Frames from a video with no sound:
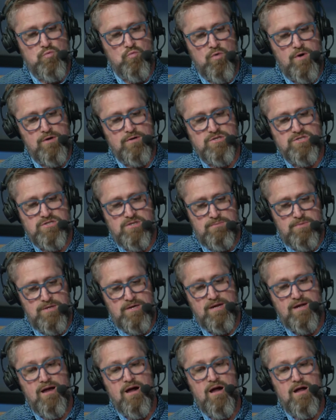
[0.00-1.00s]
What are some of the
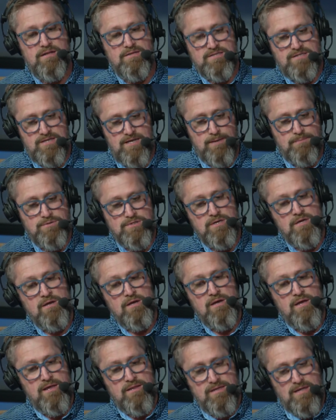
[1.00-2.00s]
concepts
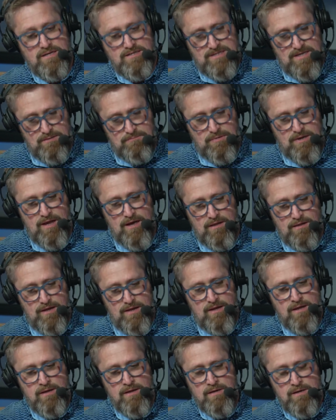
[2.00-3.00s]
that Tim
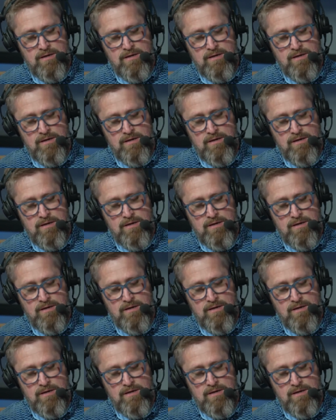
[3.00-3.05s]
Kelly